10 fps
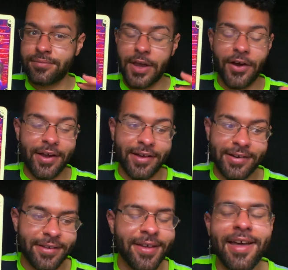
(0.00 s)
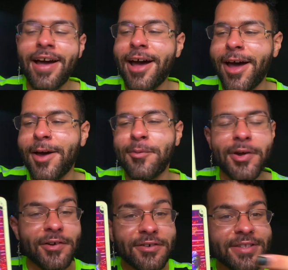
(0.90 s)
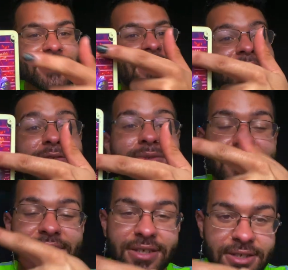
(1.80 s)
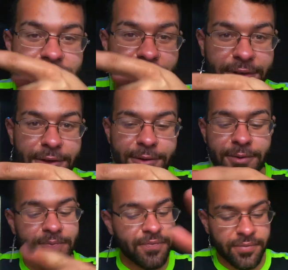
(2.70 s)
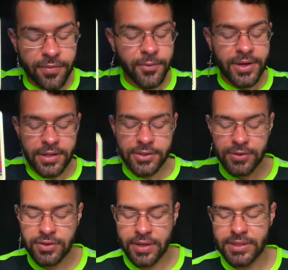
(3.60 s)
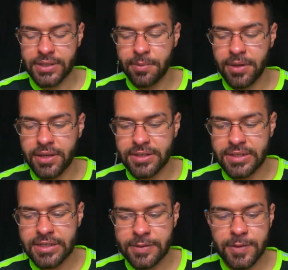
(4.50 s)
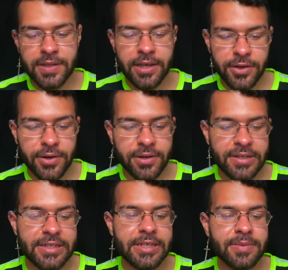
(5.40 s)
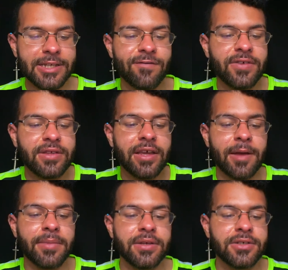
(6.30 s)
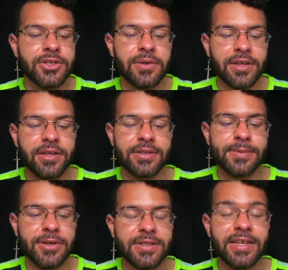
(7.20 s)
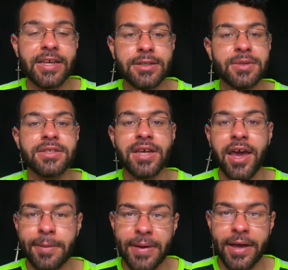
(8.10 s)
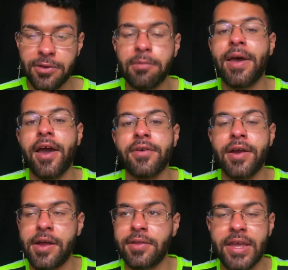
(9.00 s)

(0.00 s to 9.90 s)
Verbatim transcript: All right, honey. Um, whatever this Nine of Swords is for you, we need to address it because it seems like you're, it seems if you, like I'm being shown like Spirit's hands being tied behind their back right now.